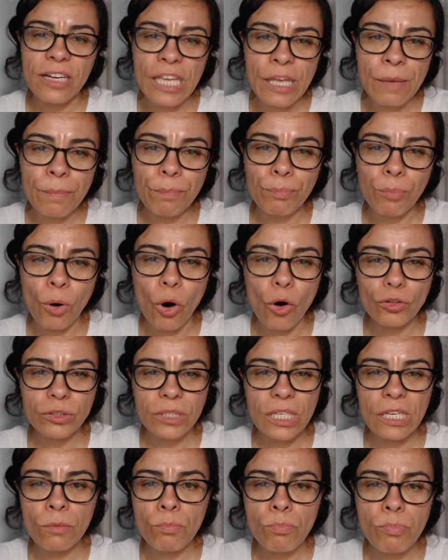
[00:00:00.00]

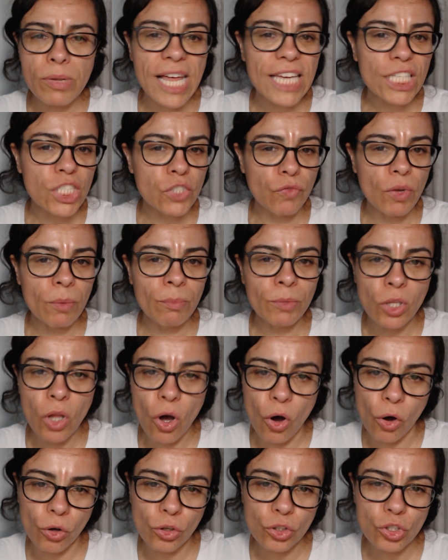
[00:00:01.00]
importing blasphemy
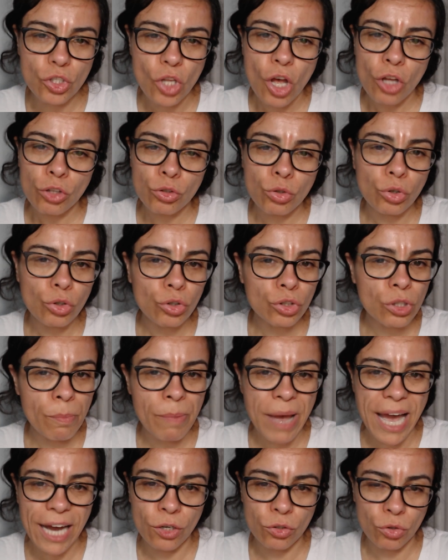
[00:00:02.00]
laws through the
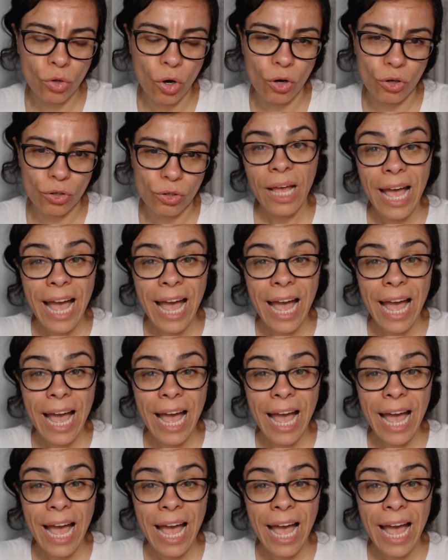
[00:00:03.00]
back door,